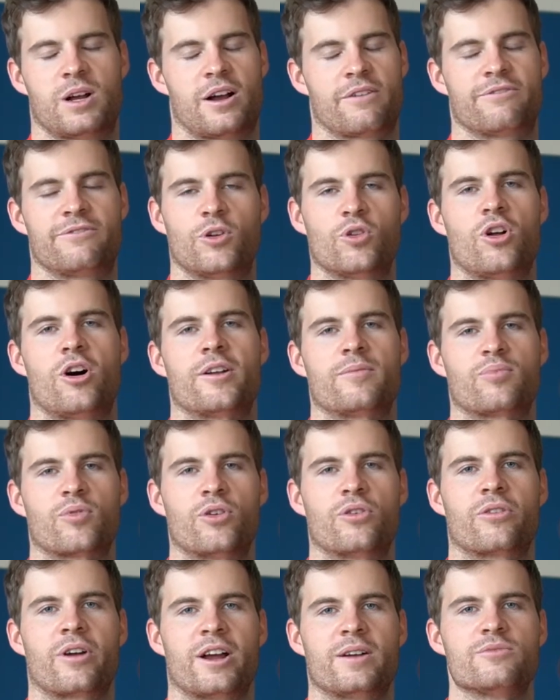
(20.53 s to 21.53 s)
full-on
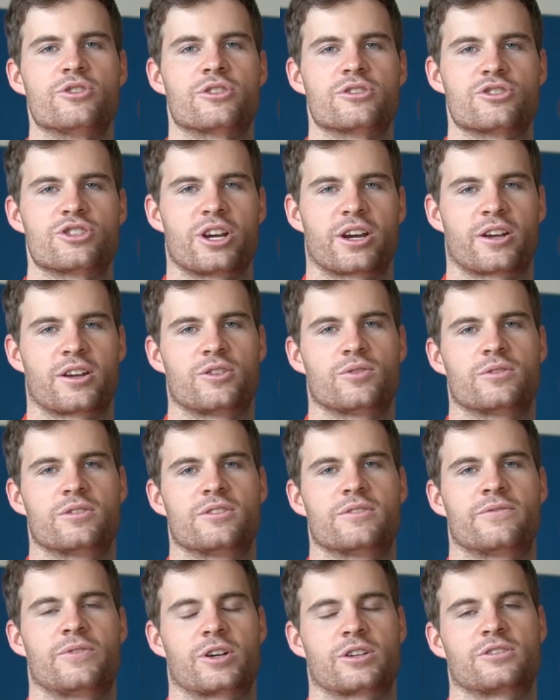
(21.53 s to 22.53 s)
program, you can check out
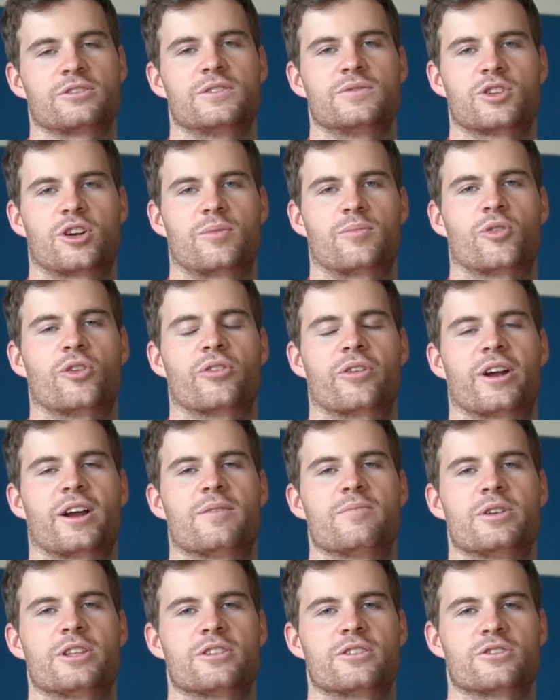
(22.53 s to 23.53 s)
the Fuck Sleeves Arm
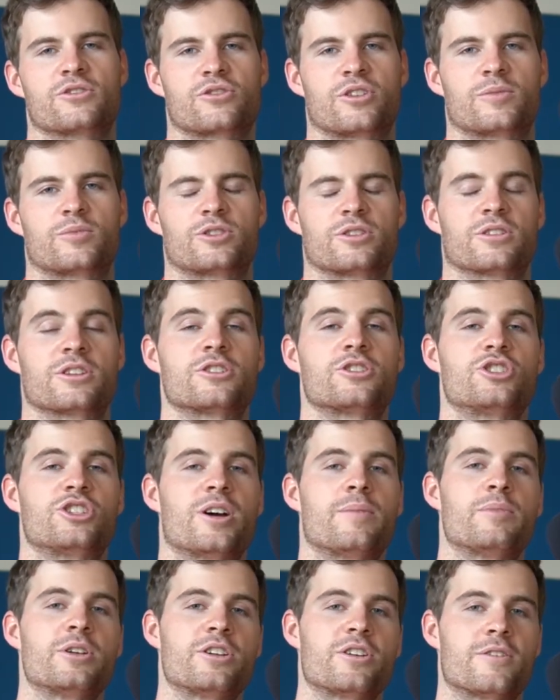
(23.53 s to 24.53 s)
program in the description. Let's
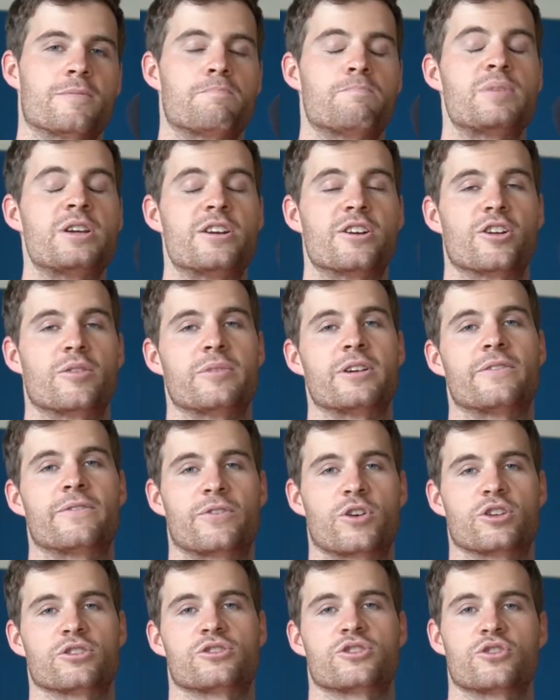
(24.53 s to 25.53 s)
jump into the pyramid
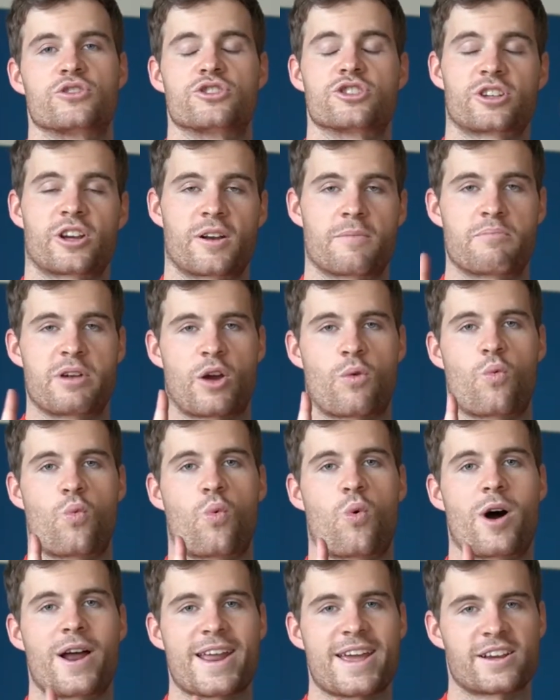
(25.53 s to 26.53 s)
first. So you're just going to pick
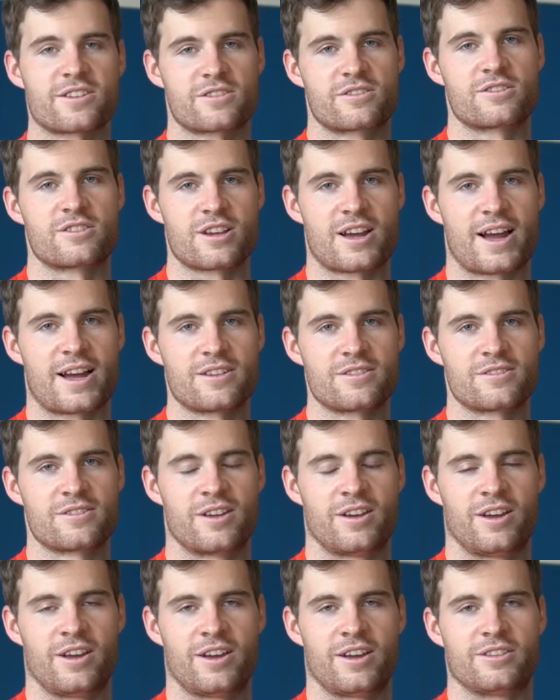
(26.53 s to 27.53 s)
one exercise.
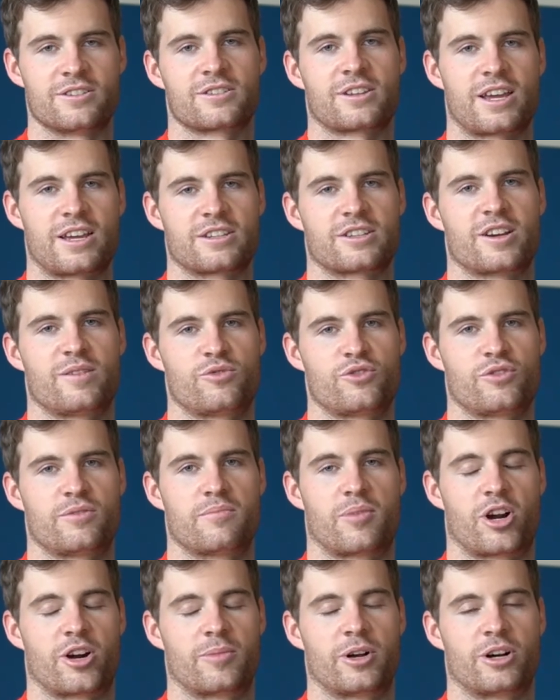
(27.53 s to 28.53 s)
In this case, I'm doing
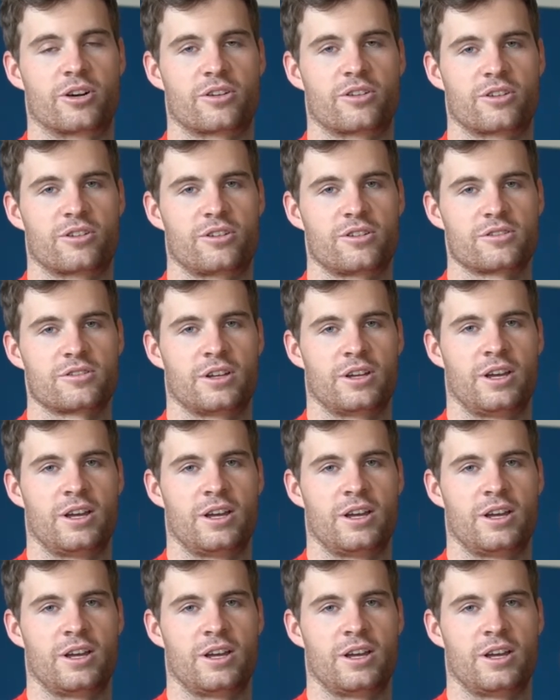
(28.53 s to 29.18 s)
barbell curls.